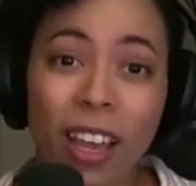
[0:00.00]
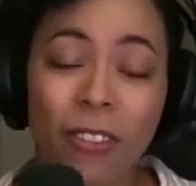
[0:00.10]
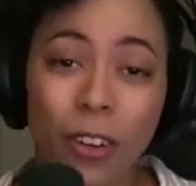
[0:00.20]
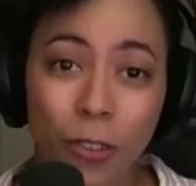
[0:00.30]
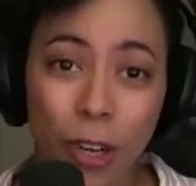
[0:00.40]

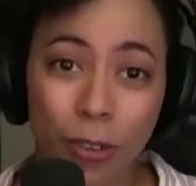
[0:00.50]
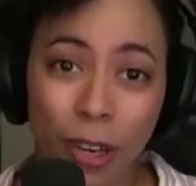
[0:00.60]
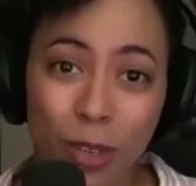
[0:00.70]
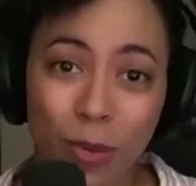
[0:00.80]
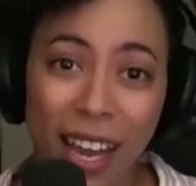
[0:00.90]
Feel free to
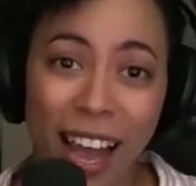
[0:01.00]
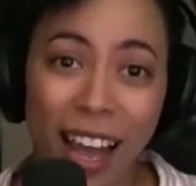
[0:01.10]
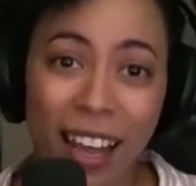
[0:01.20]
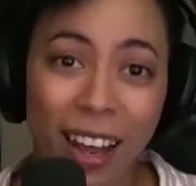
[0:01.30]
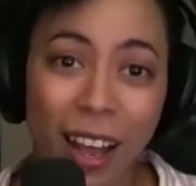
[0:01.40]
reach me
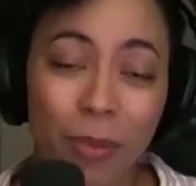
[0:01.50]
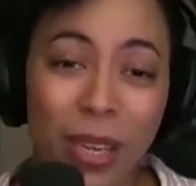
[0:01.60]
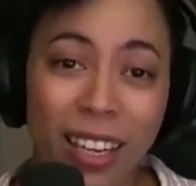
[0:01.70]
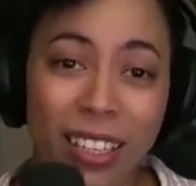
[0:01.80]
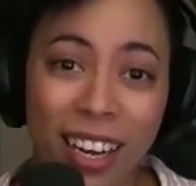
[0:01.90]
at
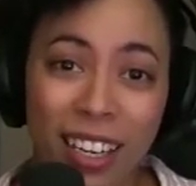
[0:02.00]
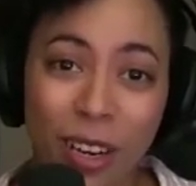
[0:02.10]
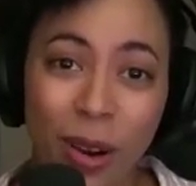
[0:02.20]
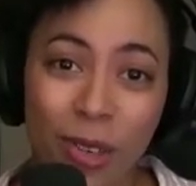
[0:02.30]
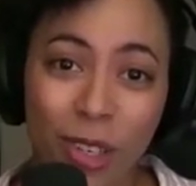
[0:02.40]

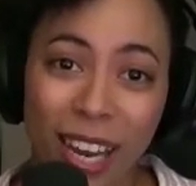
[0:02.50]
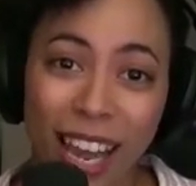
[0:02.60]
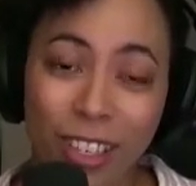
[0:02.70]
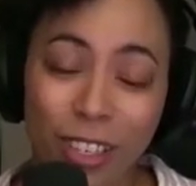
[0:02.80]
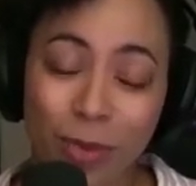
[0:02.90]

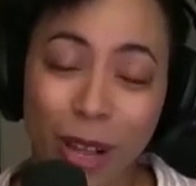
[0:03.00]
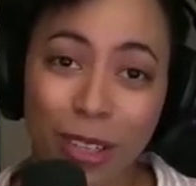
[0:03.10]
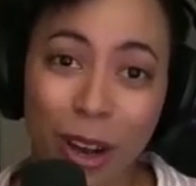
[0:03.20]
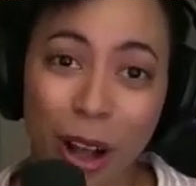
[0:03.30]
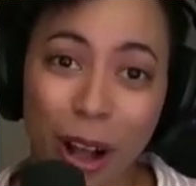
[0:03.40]

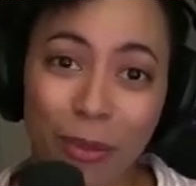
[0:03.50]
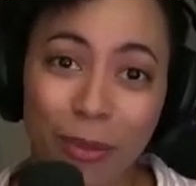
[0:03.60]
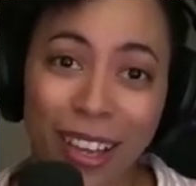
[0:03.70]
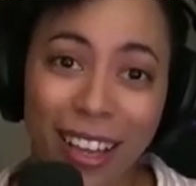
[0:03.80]
beyondtechniquecoaching@gmail.com.